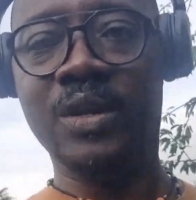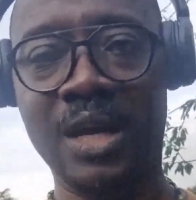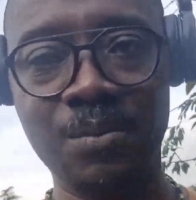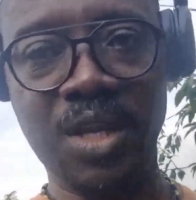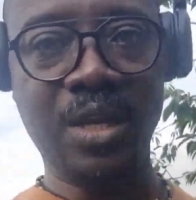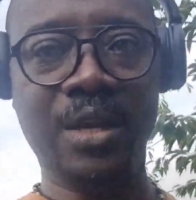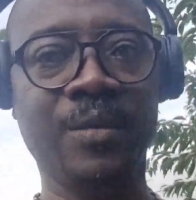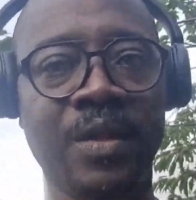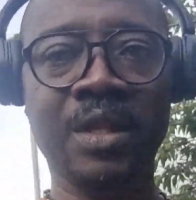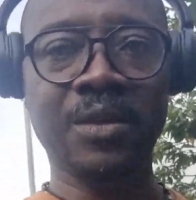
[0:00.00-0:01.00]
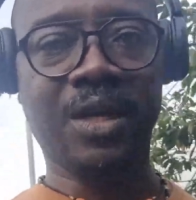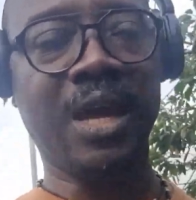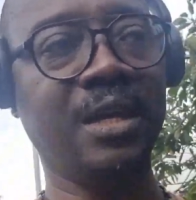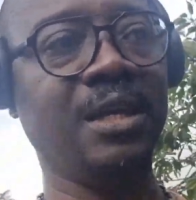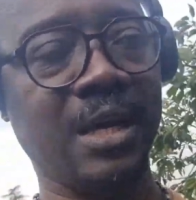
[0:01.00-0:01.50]
I'm here,
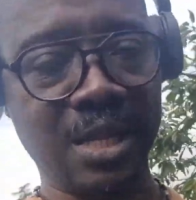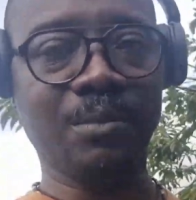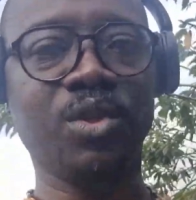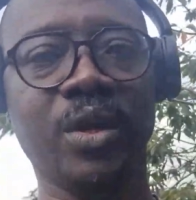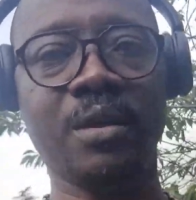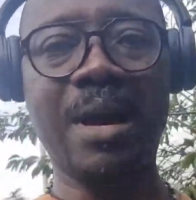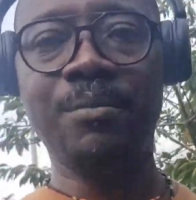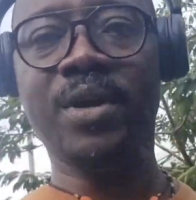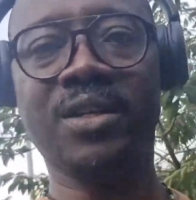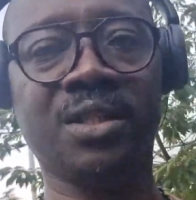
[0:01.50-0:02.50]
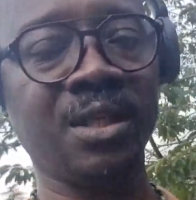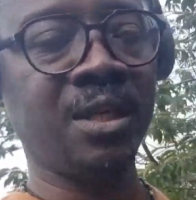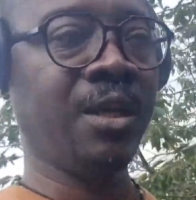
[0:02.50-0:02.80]
okay? And I'm doing my best